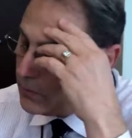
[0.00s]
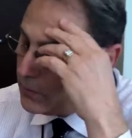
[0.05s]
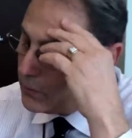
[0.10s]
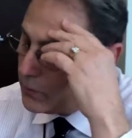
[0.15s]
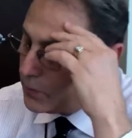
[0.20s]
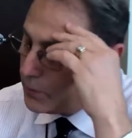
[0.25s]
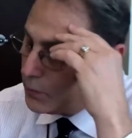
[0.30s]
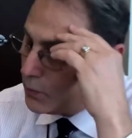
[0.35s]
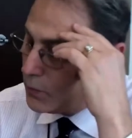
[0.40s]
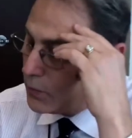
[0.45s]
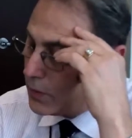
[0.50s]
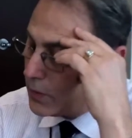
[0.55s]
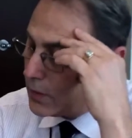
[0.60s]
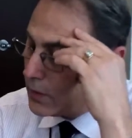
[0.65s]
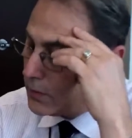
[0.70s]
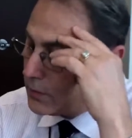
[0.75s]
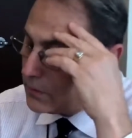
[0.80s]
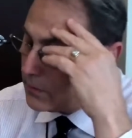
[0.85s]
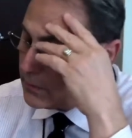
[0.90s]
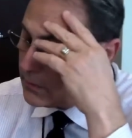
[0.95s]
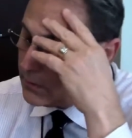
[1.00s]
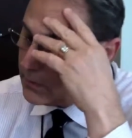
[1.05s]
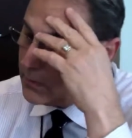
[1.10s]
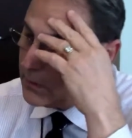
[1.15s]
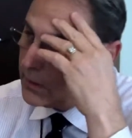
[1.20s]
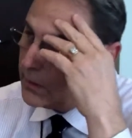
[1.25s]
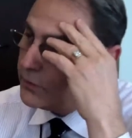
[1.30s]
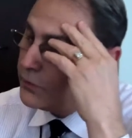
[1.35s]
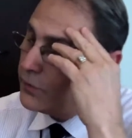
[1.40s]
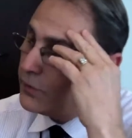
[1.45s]
new to report on
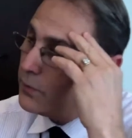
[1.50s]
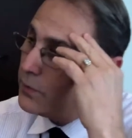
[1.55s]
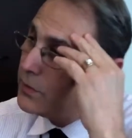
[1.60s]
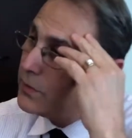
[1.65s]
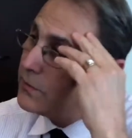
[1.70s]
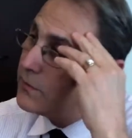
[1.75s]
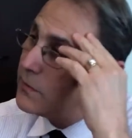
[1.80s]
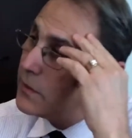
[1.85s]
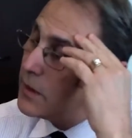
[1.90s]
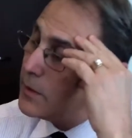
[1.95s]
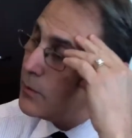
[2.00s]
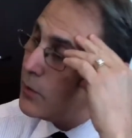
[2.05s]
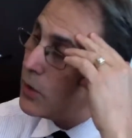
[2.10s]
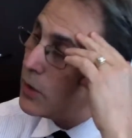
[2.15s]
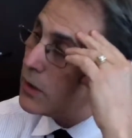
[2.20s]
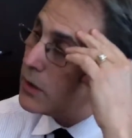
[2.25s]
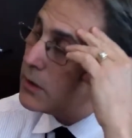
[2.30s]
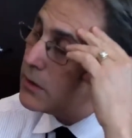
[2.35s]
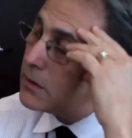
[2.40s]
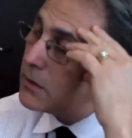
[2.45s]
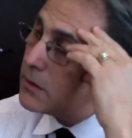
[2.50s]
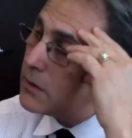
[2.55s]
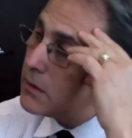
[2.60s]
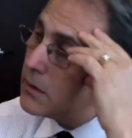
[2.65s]
the issue with the flea market?